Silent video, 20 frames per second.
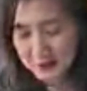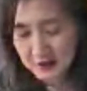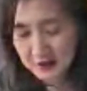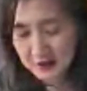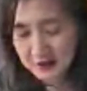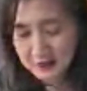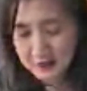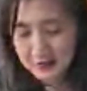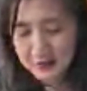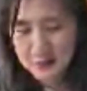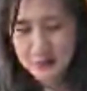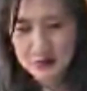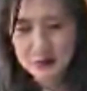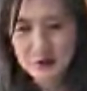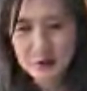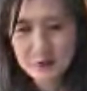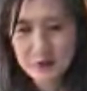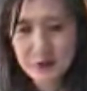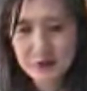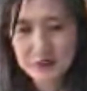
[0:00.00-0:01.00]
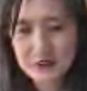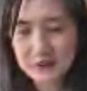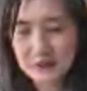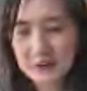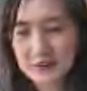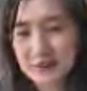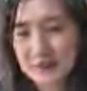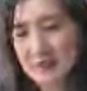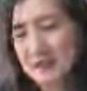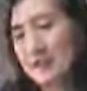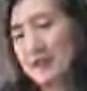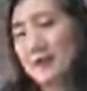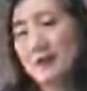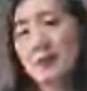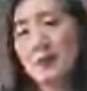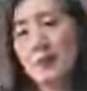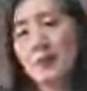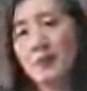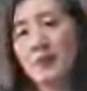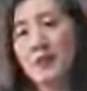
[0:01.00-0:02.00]
I really want to go back to this,
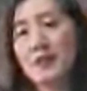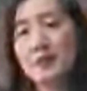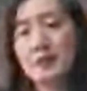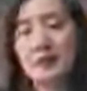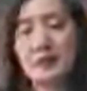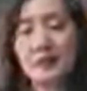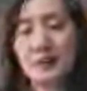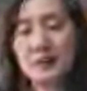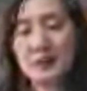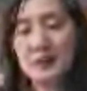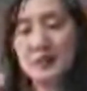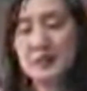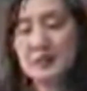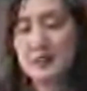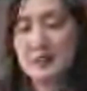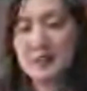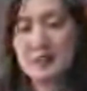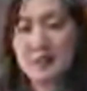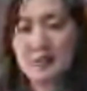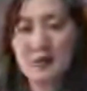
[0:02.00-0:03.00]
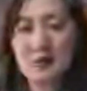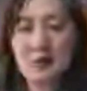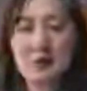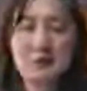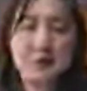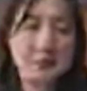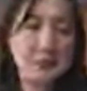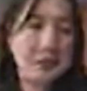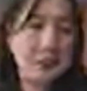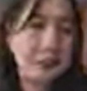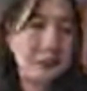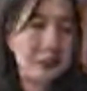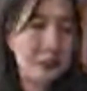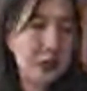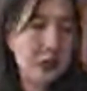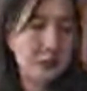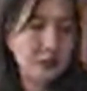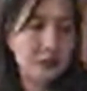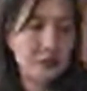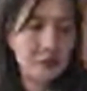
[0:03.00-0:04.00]
but I know it's going to be
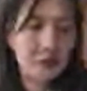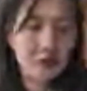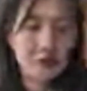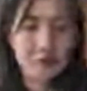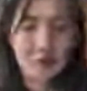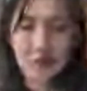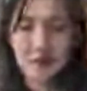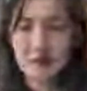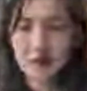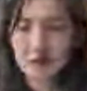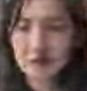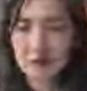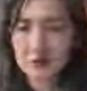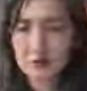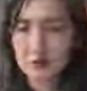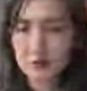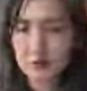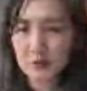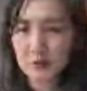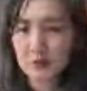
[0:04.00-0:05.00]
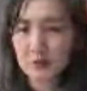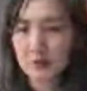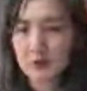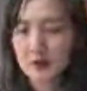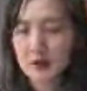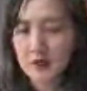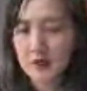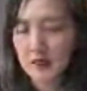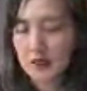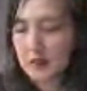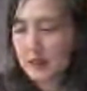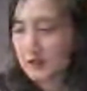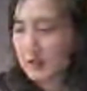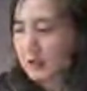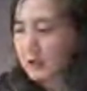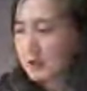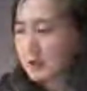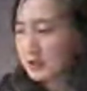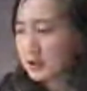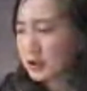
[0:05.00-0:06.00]
time consuming to
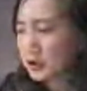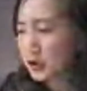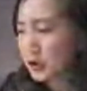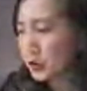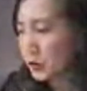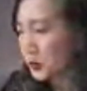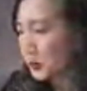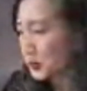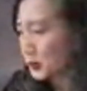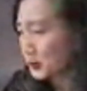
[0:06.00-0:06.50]
do.